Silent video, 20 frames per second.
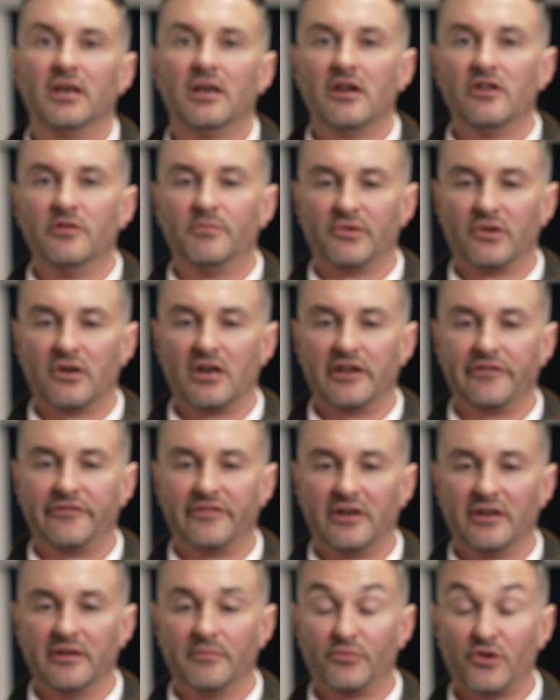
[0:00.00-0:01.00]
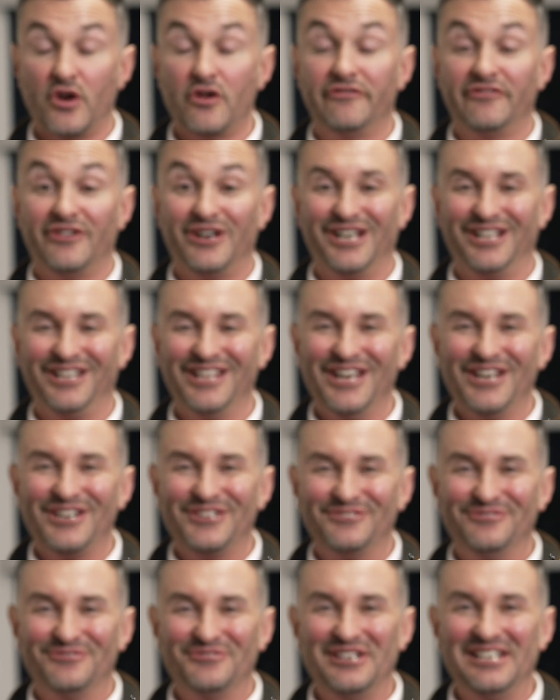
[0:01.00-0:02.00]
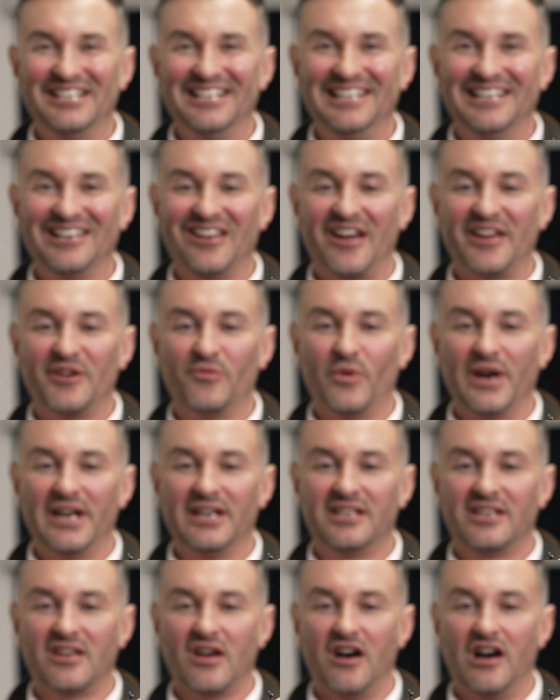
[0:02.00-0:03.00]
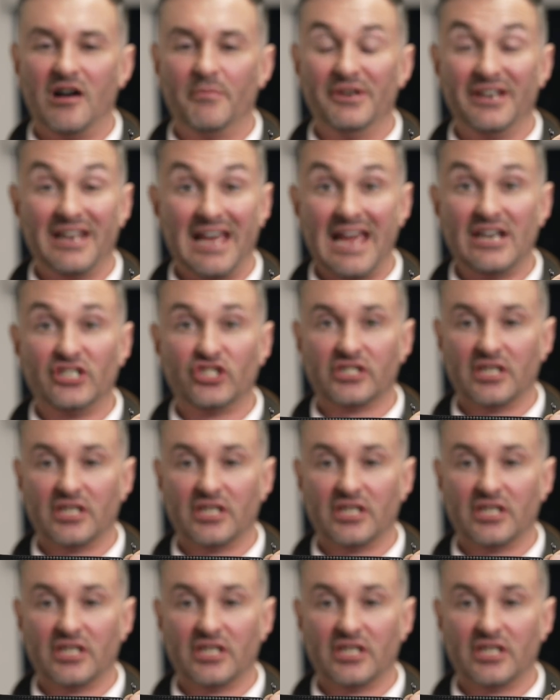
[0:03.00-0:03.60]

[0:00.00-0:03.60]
low profile, really lightweight carbon edge